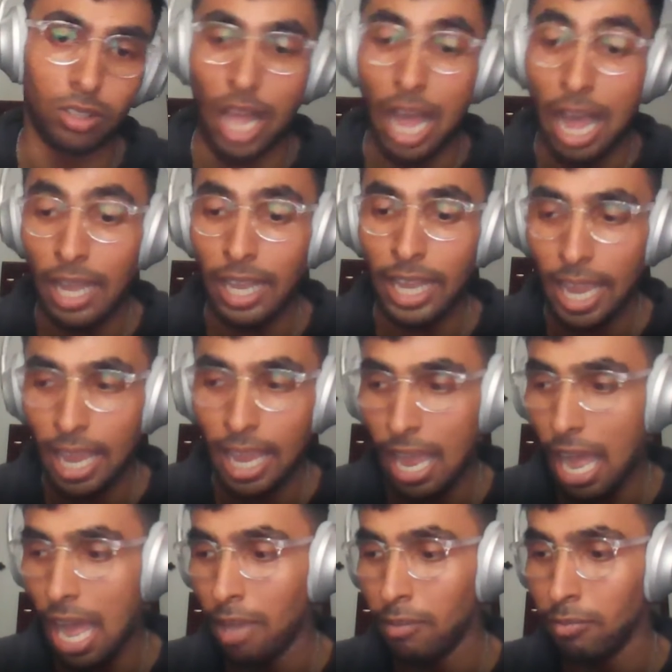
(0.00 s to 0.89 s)

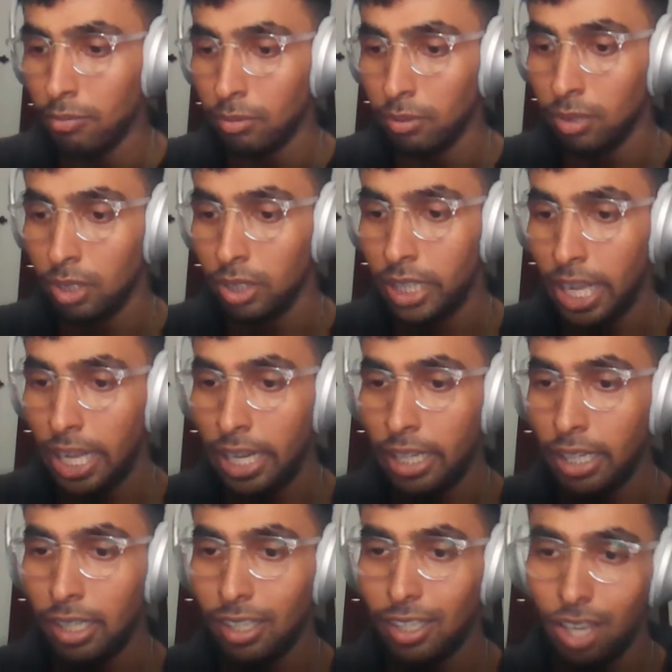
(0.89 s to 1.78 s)
I'm
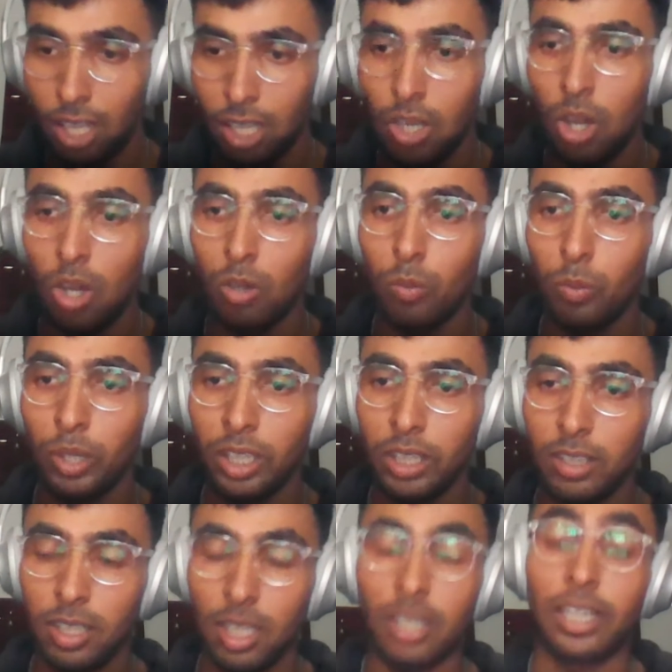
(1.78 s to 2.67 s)
getting along
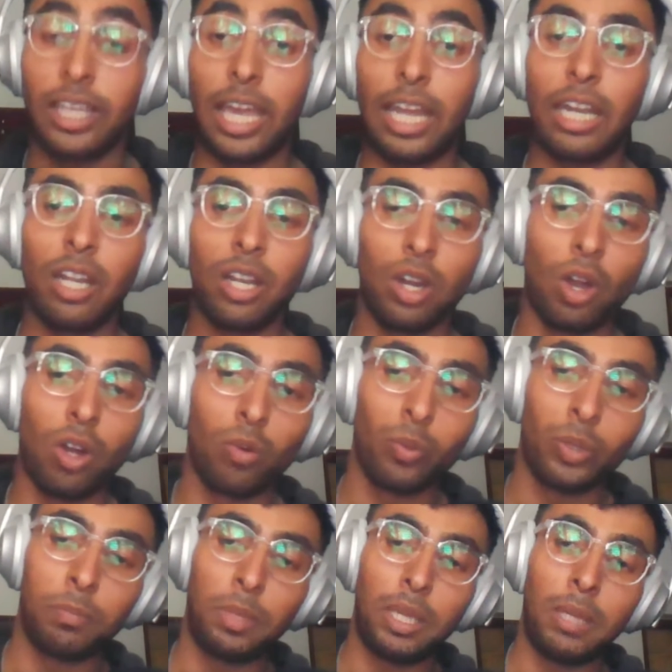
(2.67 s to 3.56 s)

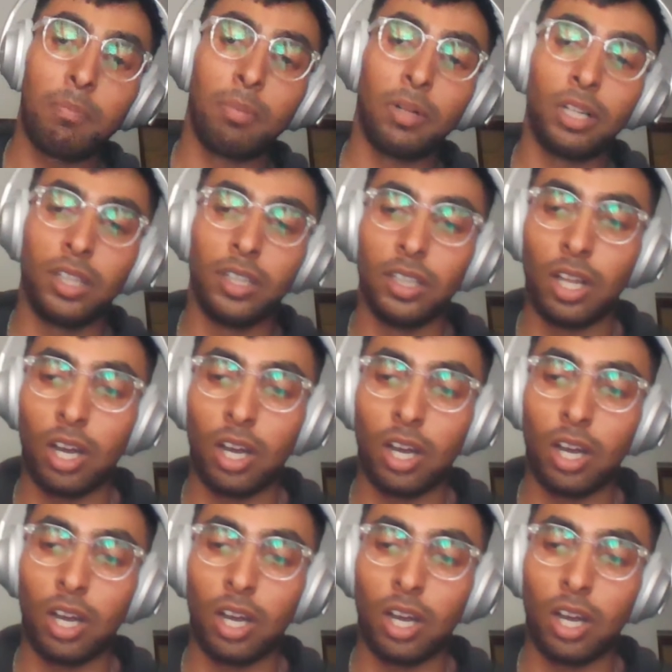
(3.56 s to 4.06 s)
with people,